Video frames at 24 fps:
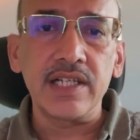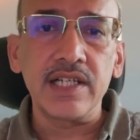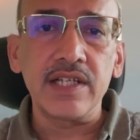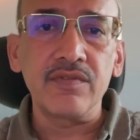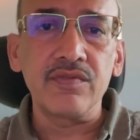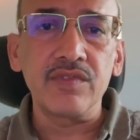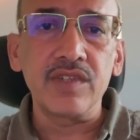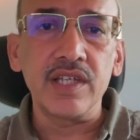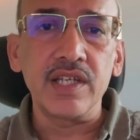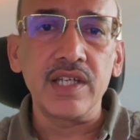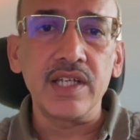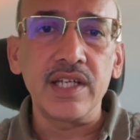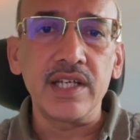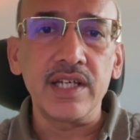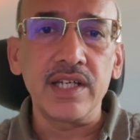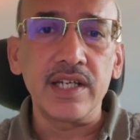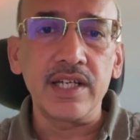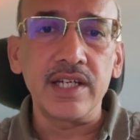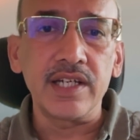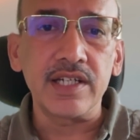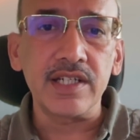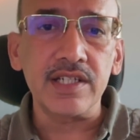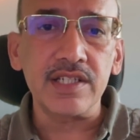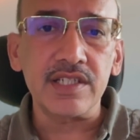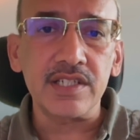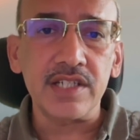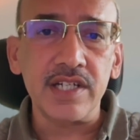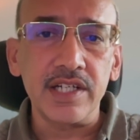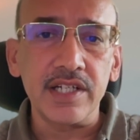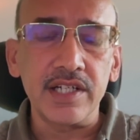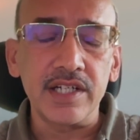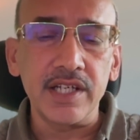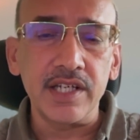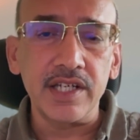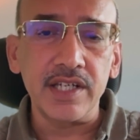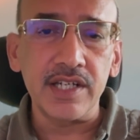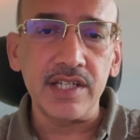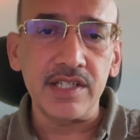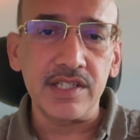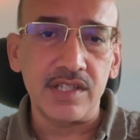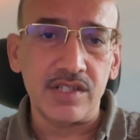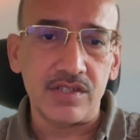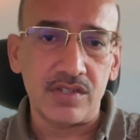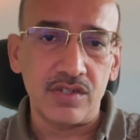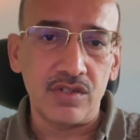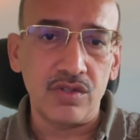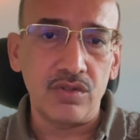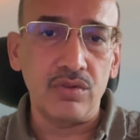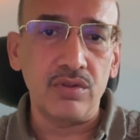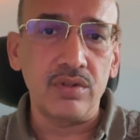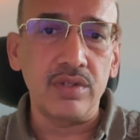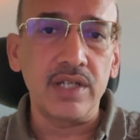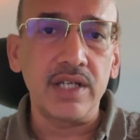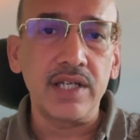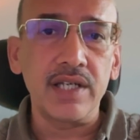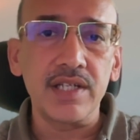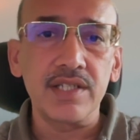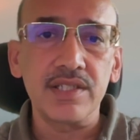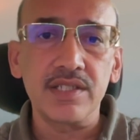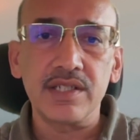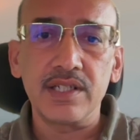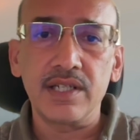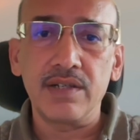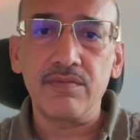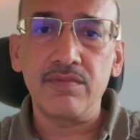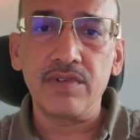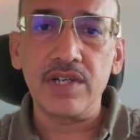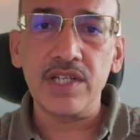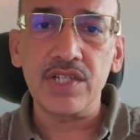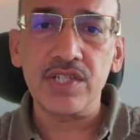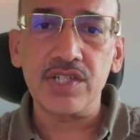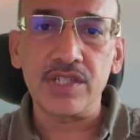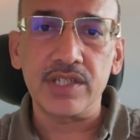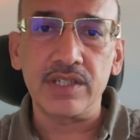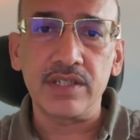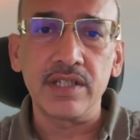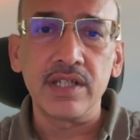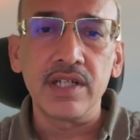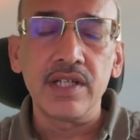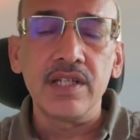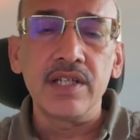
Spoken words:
if the interest rate decreases due to decrease in inflation,